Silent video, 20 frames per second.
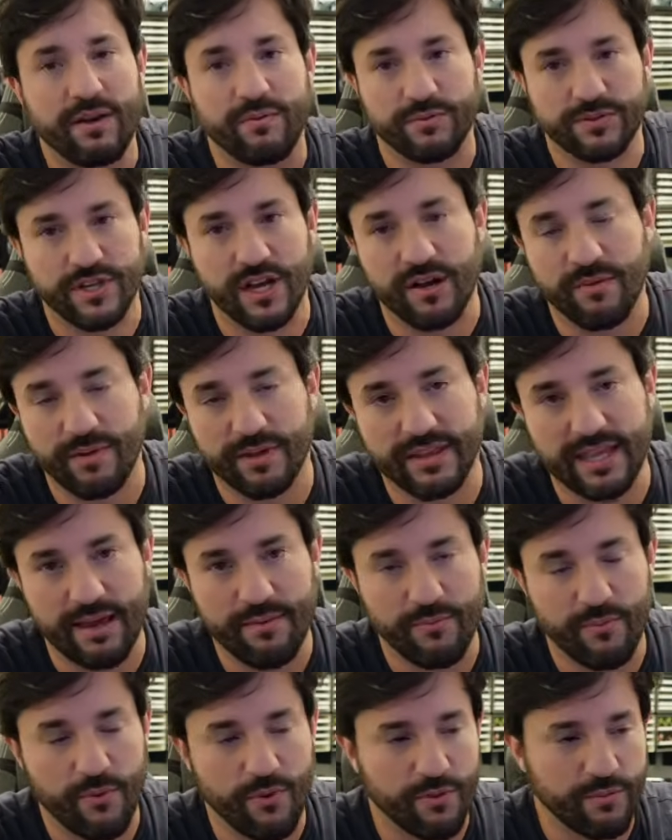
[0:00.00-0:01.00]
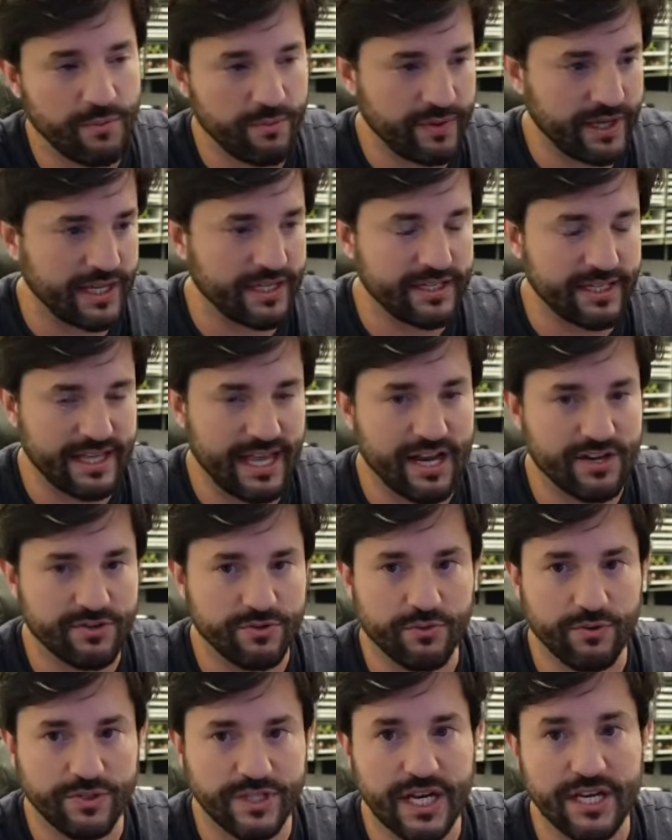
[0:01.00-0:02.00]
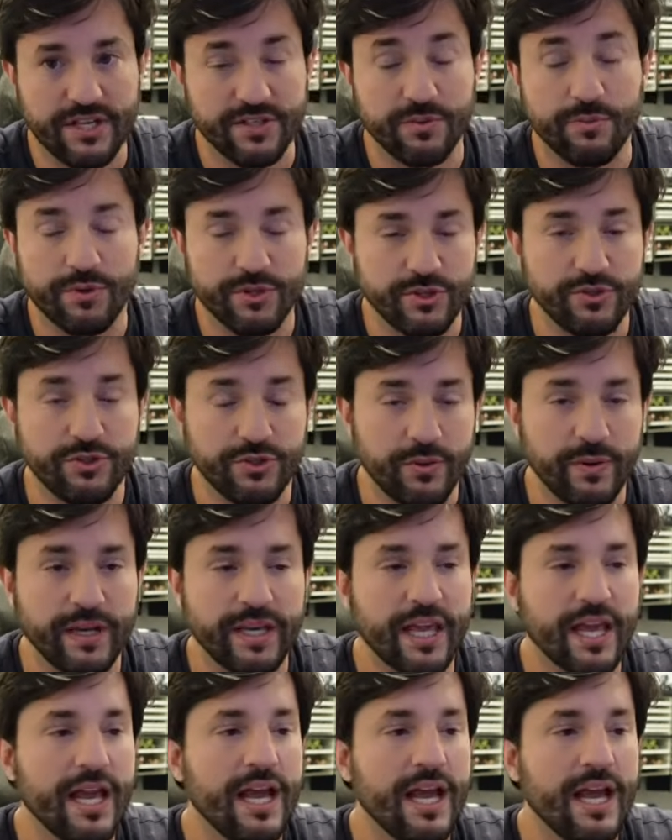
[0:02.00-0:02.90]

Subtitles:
We'll talk about that more when we get into the actual rotation of what you're doing.